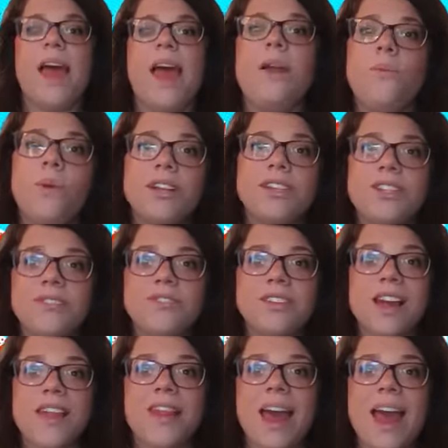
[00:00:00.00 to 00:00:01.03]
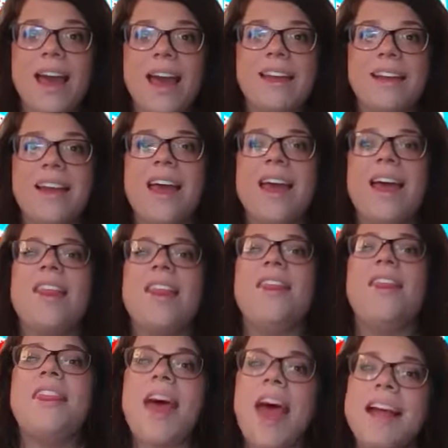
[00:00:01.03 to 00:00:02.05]
And once you've done that,
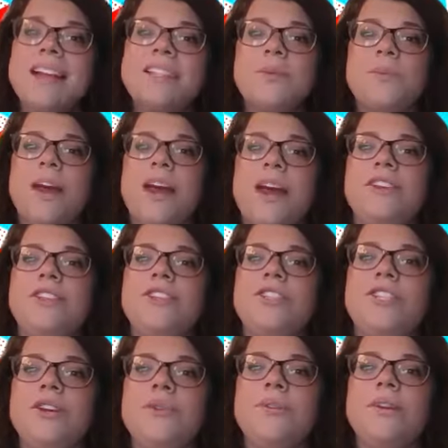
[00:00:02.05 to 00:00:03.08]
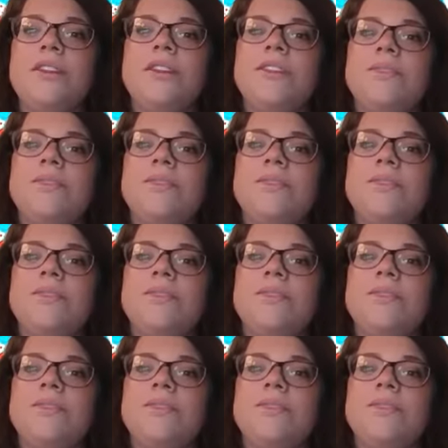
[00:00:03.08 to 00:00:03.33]
that's when do